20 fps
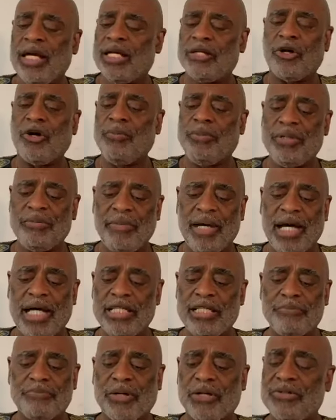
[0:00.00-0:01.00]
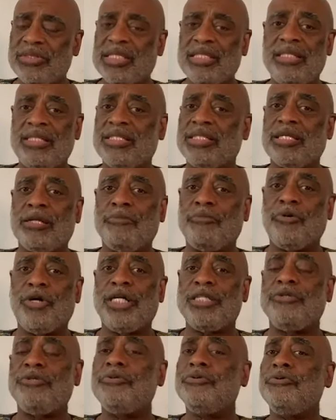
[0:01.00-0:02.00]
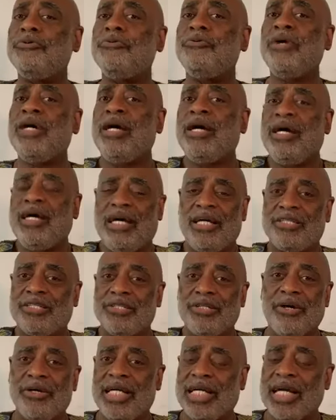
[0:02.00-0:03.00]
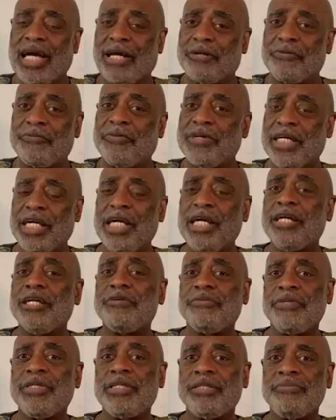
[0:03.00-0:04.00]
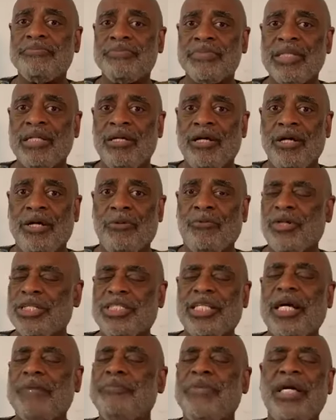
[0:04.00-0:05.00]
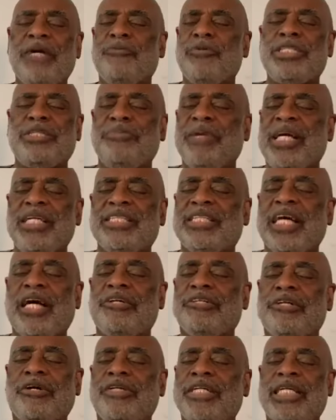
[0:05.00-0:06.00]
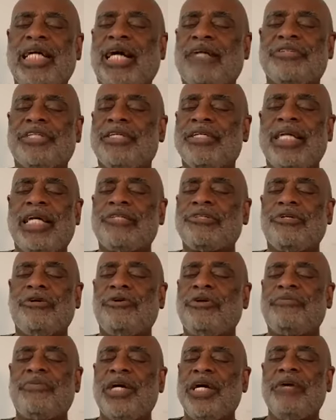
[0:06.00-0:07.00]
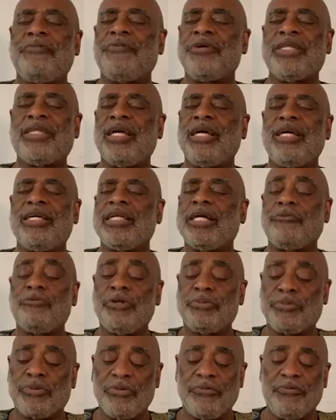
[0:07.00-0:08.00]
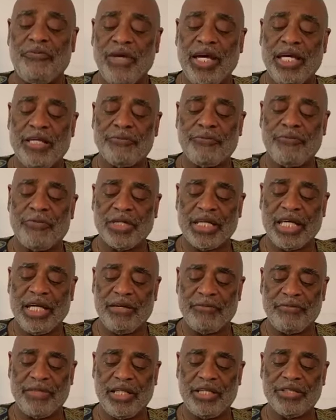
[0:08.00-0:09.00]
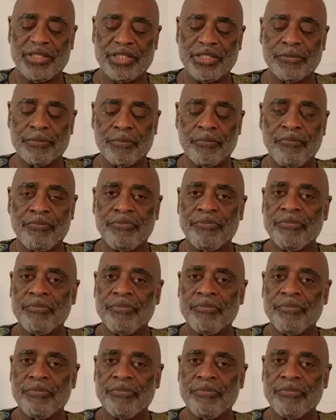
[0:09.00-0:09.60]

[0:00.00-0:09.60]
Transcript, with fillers: An open-minded person is someone who is learning how to forgive, which means they're learning how to let go of everything that would prevent forgiveness.